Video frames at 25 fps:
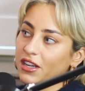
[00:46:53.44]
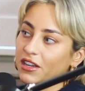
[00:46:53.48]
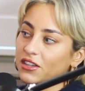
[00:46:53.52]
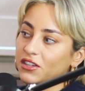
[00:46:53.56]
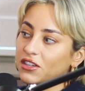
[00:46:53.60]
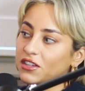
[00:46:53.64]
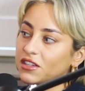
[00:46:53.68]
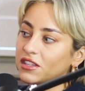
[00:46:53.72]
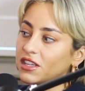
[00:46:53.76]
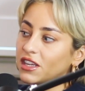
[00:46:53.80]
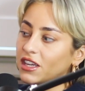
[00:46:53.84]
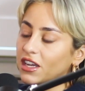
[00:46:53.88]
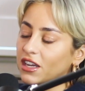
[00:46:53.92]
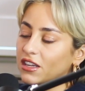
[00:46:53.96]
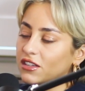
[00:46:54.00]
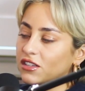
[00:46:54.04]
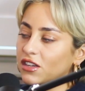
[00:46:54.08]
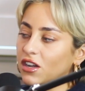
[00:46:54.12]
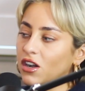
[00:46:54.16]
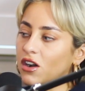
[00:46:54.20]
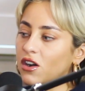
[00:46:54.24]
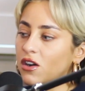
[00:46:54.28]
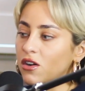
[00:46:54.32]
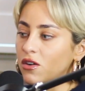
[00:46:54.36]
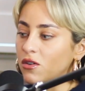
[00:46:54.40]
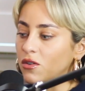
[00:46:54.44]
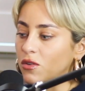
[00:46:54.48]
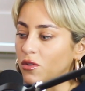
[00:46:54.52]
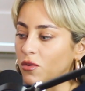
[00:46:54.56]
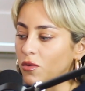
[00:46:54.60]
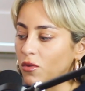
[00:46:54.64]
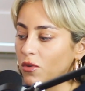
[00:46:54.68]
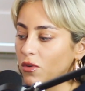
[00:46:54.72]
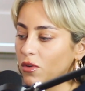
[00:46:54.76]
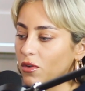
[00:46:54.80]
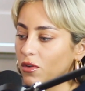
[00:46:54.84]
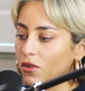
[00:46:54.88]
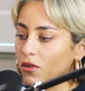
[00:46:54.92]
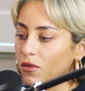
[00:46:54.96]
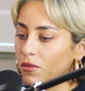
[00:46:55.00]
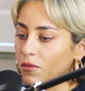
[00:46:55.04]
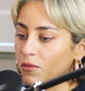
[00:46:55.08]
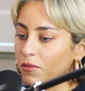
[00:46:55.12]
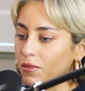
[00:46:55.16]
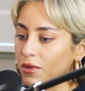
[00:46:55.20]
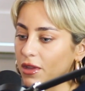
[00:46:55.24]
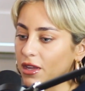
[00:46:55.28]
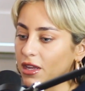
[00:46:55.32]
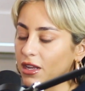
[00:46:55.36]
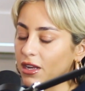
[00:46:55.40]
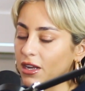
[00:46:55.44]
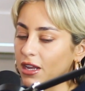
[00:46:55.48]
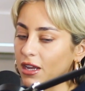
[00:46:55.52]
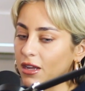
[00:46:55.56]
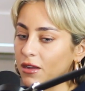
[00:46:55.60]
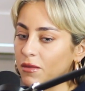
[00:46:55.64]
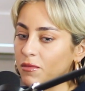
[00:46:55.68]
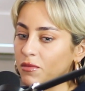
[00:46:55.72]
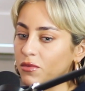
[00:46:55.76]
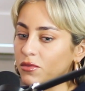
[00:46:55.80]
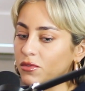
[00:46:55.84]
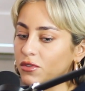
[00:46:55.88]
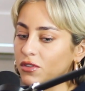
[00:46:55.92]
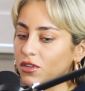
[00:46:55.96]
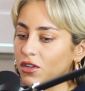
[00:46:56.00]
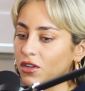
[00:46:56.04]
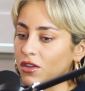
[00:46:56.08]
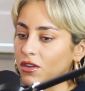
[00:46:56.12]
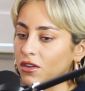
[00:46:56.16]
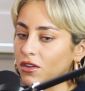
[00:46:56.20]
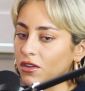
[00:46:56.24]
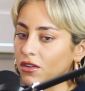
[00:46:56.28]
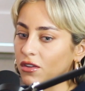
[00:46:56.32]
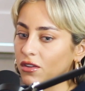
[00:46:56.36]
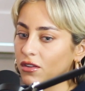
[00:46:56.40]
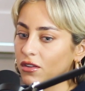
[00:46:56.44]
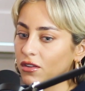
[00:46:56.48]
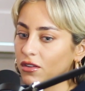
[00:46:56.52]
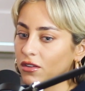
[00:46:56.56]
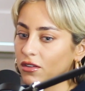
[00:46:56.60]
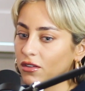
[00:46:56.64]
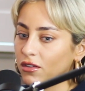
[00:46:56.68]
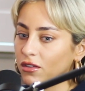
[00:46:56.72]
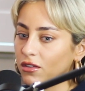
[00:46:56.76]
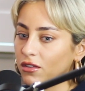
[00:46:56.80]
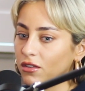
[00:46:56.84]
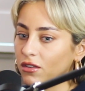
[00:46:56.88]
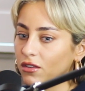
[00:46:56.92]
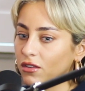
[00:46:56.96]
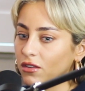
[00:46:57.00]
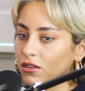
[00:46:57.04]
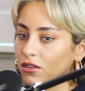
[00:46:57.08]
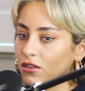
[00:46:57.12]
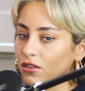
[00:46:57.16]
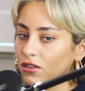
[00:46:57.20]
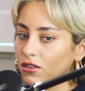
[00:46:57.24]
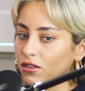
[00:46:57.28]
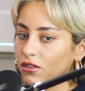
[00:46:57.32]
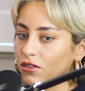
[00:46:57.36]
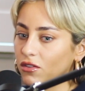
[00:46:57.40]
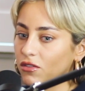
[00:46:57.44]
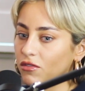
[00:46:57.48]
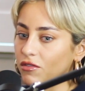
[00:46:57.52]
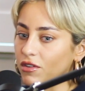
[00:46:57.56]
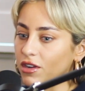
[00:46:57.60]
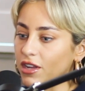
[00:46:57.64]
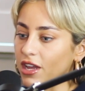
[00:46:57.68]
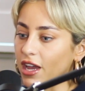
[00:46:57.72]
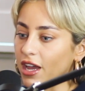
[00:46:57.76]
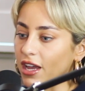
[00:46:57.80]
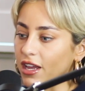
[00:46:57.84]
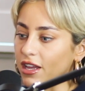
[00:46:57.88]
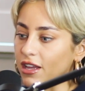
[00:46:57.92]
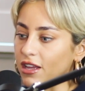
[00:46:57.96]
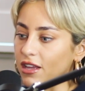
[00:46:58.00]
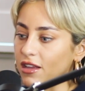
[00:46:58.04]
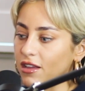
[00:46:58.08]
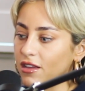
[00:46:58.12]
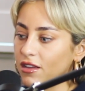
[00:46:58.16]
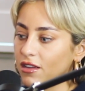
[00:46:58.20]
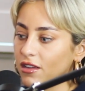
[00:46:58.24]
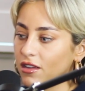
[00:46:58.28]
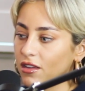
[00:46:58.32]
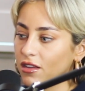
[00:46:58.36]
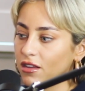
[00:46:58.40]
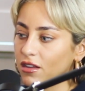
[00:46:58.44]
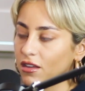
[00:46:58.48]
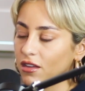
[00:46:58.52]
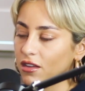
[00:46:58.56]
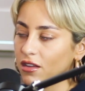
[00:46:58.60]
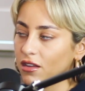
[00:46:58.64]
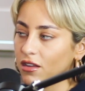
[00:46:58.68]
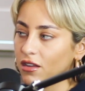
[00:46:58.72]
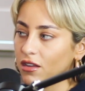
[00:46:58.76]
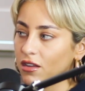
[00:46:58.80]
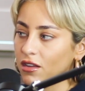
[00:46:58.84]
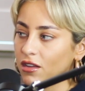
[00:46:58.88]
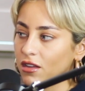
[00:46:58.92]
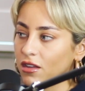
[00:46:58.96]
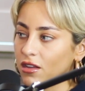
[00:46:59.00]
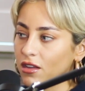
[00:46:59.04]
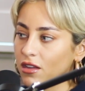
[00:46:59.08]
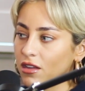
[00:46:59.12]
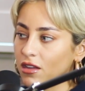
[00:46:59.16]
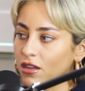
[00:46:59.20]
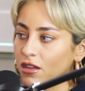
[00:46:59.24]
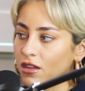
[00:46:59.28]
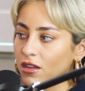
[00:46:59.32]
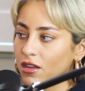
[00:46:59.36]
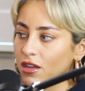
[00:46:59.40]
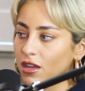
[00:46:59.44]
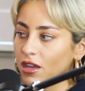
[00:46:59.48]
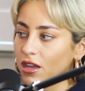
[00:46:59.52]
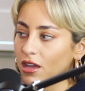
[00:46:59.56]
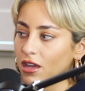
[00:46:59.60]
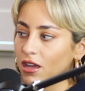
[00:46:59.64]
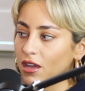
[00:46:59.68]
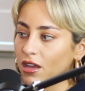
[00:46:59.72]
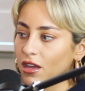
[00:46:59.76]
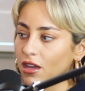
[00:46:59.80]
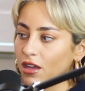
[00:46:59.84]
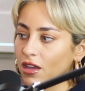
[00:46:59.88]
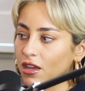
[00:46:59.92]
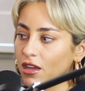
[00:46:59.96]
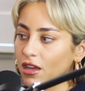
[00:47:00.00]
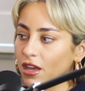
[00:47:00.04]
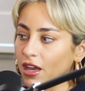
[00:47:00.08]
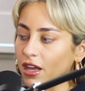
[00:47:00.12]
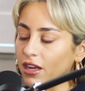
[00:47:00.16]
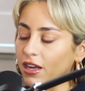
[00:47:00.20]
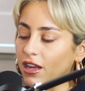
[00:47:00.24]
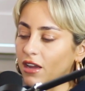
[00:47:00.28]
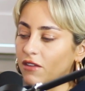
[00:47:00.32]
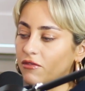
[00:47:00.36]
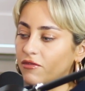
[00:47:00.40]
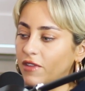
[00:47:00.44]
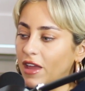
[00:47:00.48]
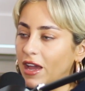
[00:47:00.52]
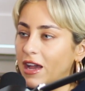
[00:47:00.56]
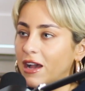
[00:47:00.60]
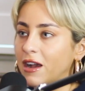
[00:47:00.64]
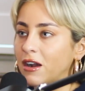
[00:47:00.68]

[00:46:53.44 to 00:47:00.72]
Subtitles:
I just think as a whole, being able to create and have that